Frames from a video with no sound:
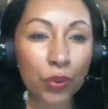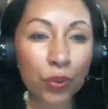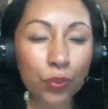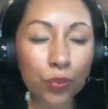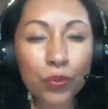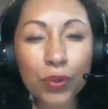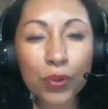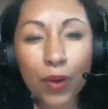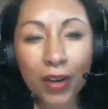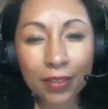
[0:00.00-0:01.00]
when we
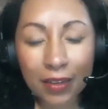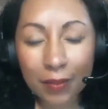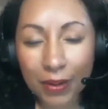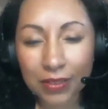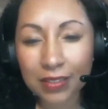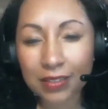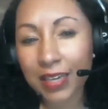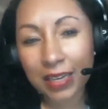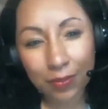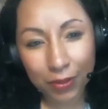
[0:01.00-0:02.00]
want to think about
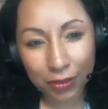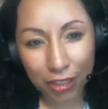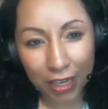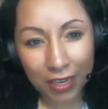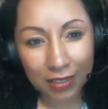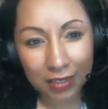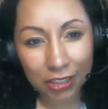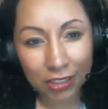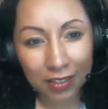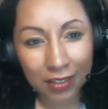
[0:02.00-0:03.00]
sustainable
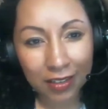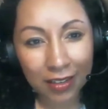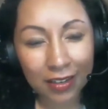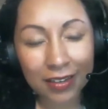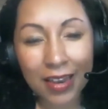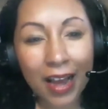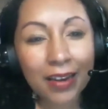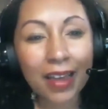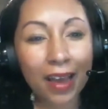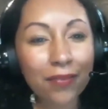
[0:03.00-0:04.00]
change, not
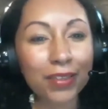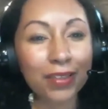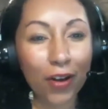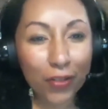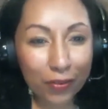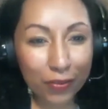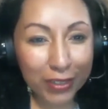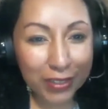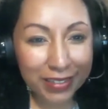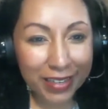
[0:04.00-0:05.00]
having all of the
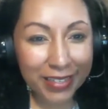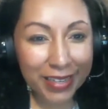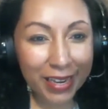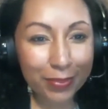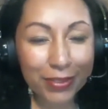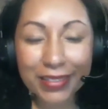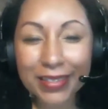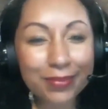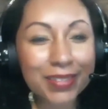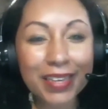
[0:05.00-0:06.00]
voices at the table, it
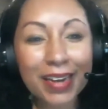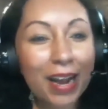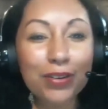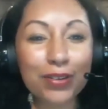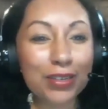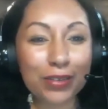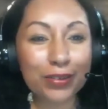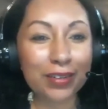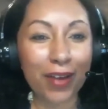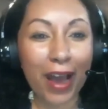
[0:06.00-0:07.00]
seems like
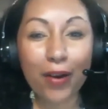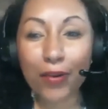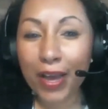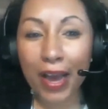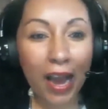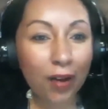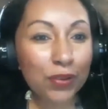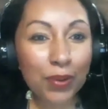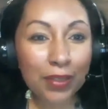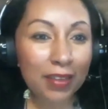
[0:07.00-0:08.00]
counterintuitive. How
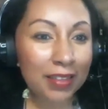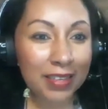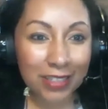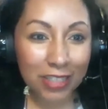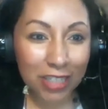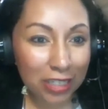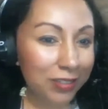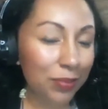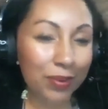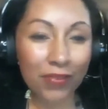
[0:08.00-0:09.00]
do we think these changes
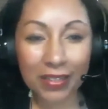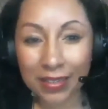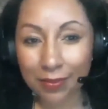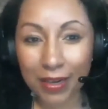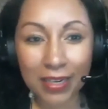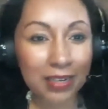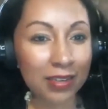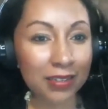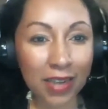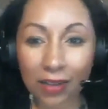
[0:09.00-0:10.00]
that we're investing money
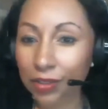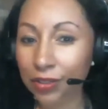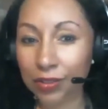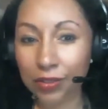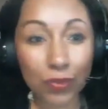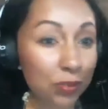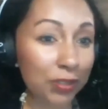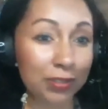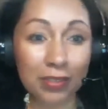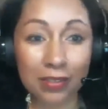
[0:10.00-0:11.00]
and dollars and
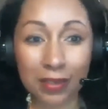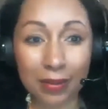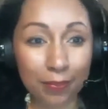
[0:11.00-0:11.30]
resources and,